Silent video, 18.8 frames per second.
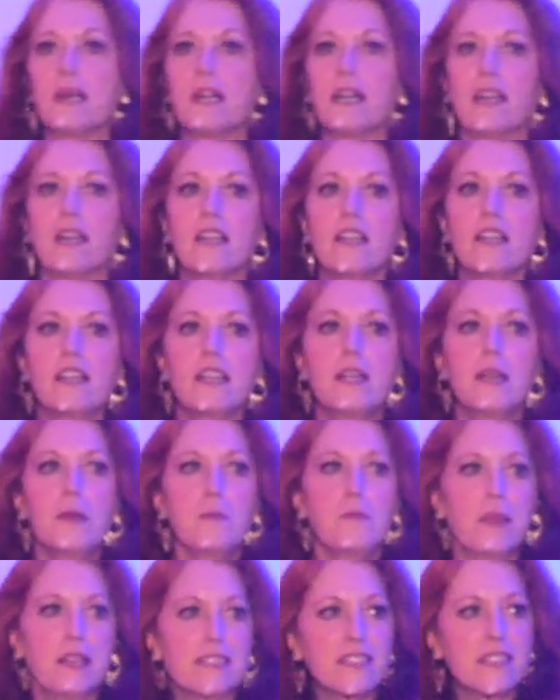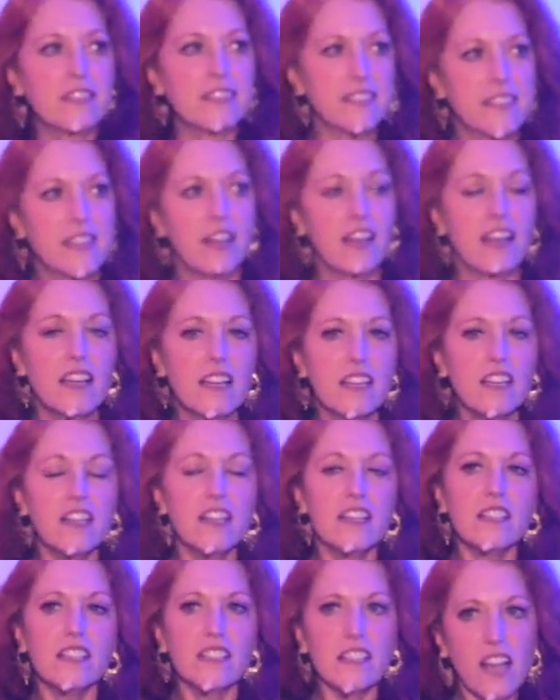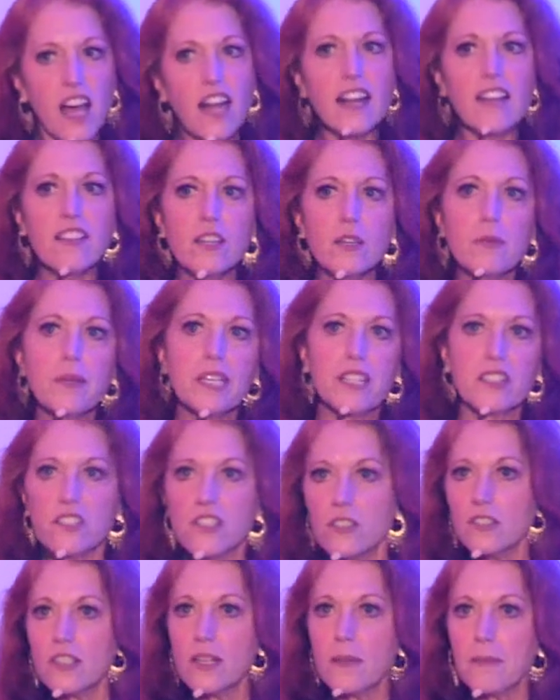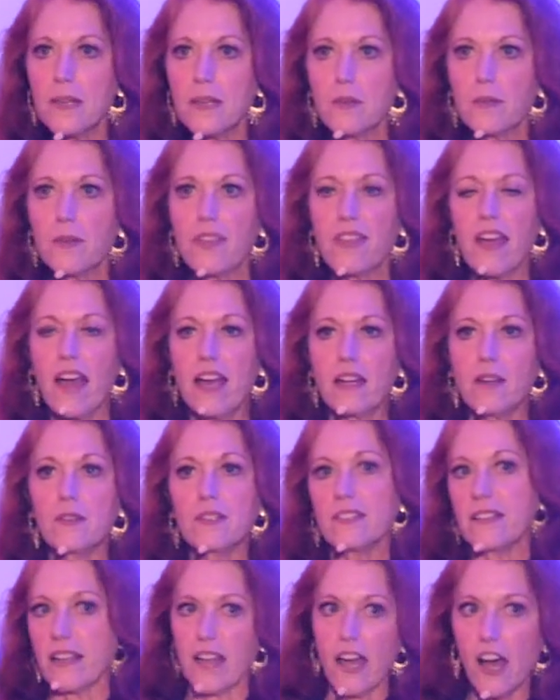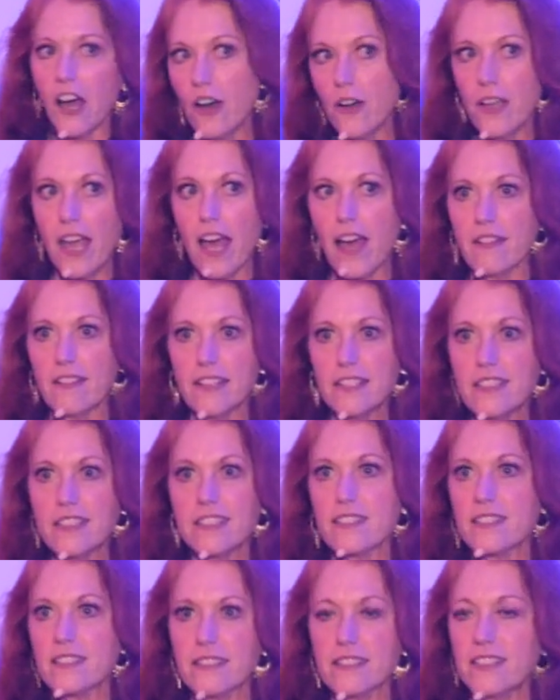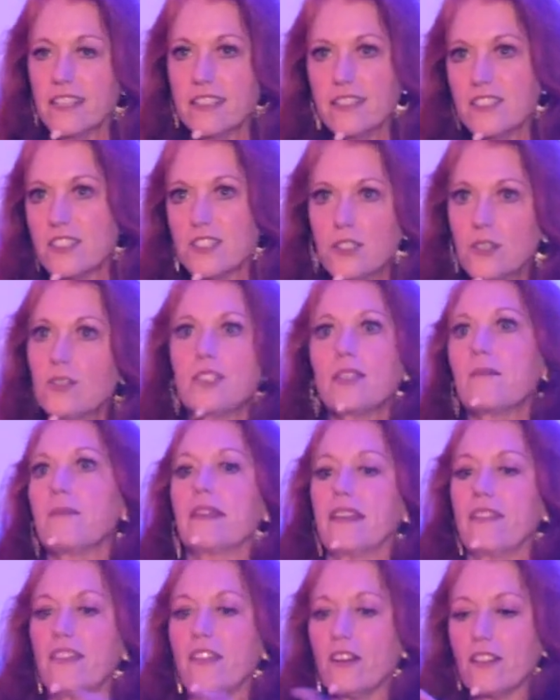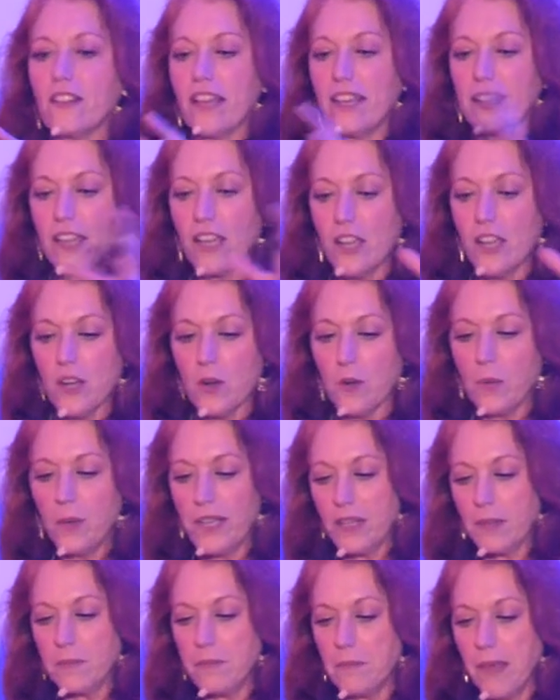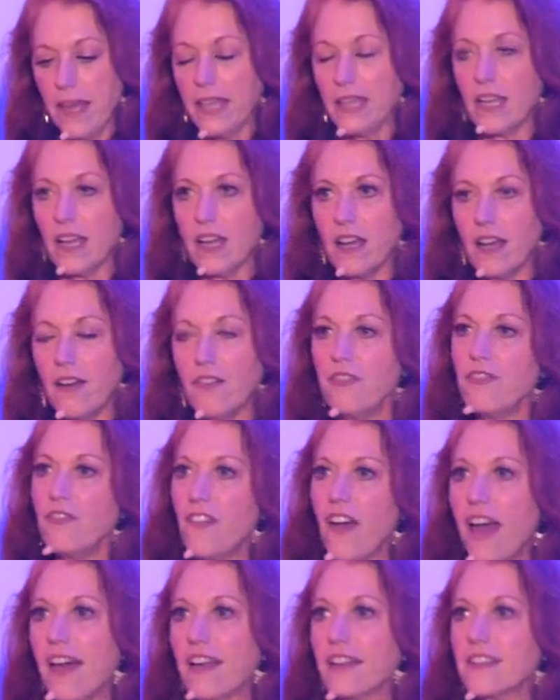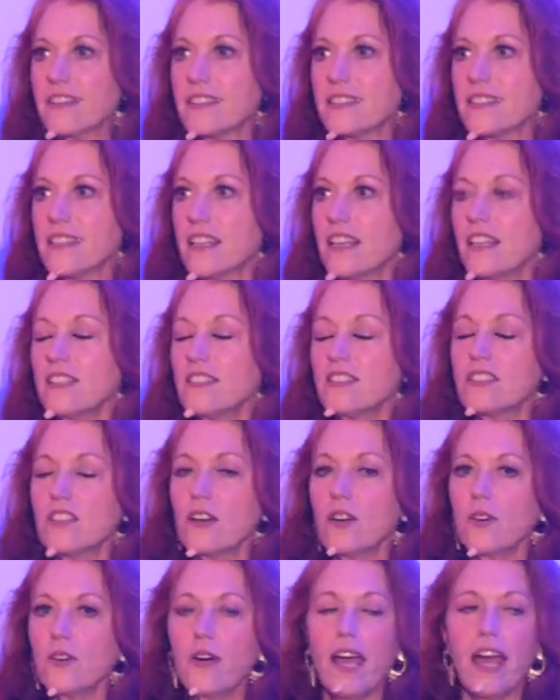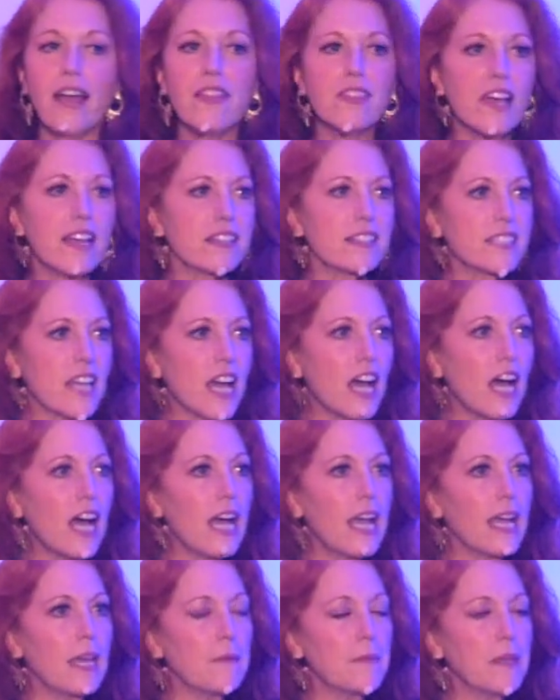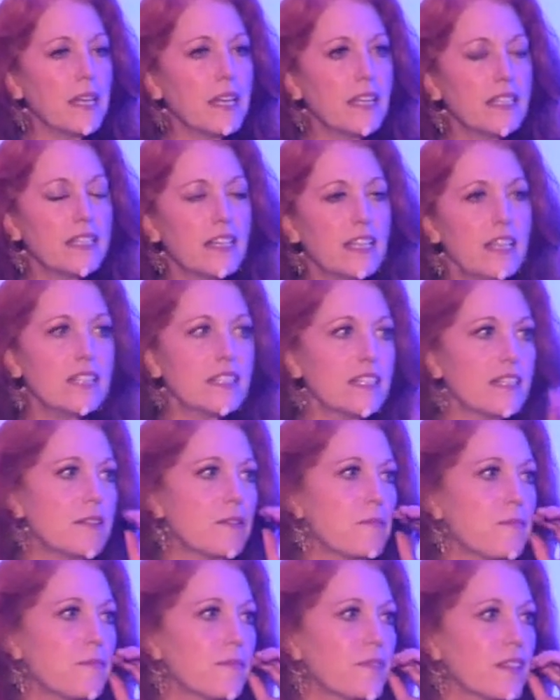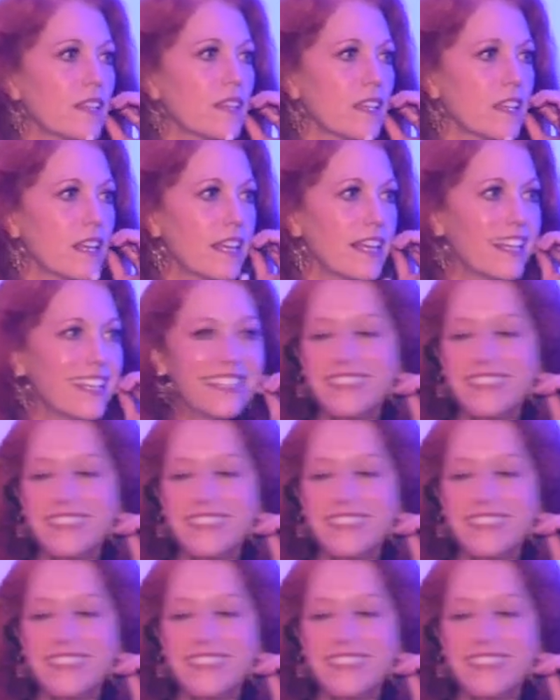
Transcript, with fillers: mom basically said, God, I think we could do something with that. And I was like, oh yeah, let's let's do something. And they're like, we could make effects. So at that time, it, right it, behind you. It,